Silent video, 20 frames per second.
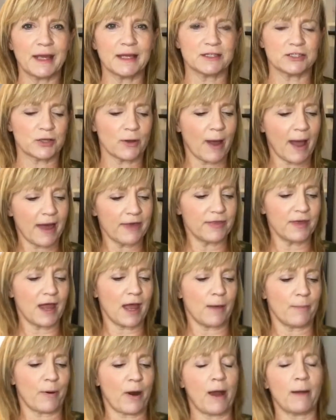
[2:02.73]
so I think
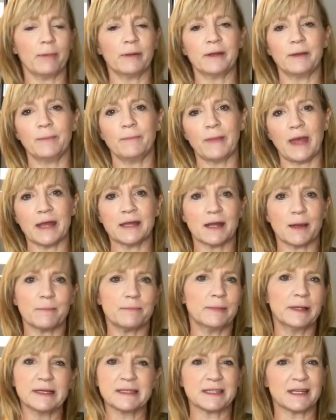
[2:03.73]
I'll probably end up
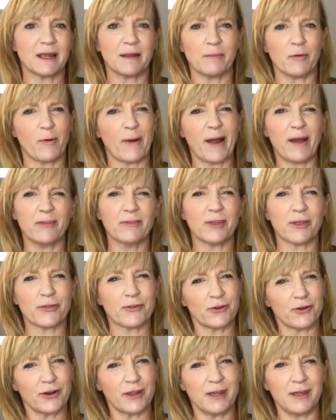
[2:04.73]
listing them around the
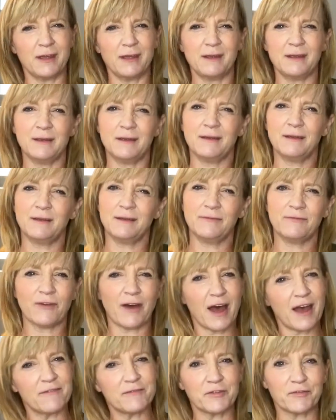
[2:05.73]

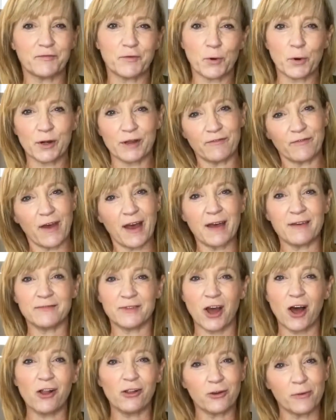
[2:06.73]
$35 to
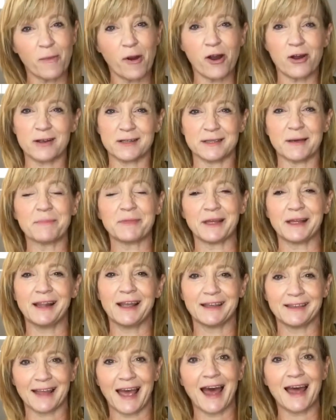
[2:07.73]
$45 mark, something
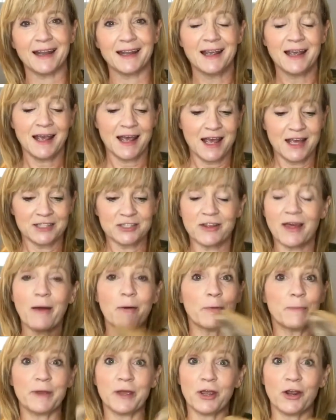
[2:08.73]
like that. So that
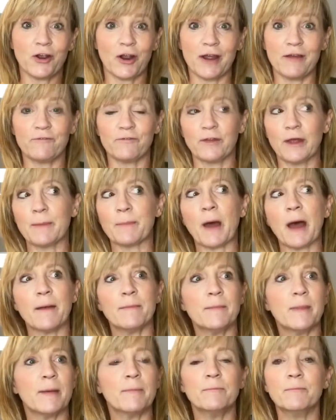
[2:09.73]
would be a great flip.
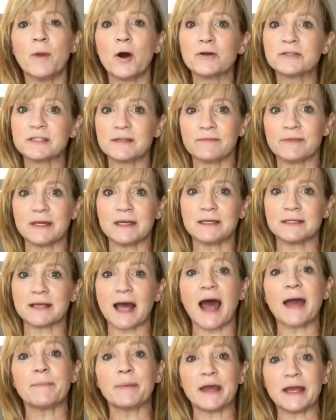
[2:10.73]
Most of these,
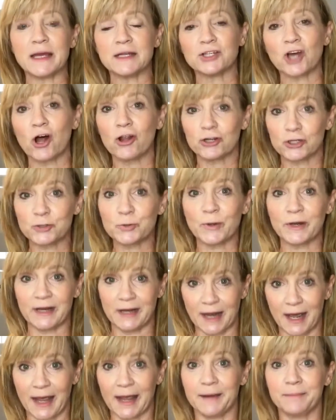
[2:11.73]
I pay
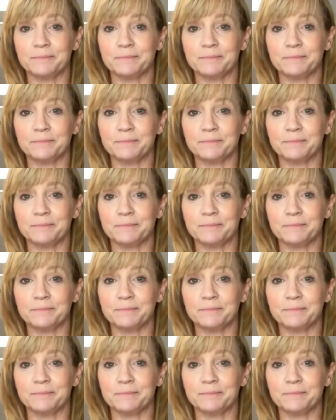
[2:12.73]
$1.29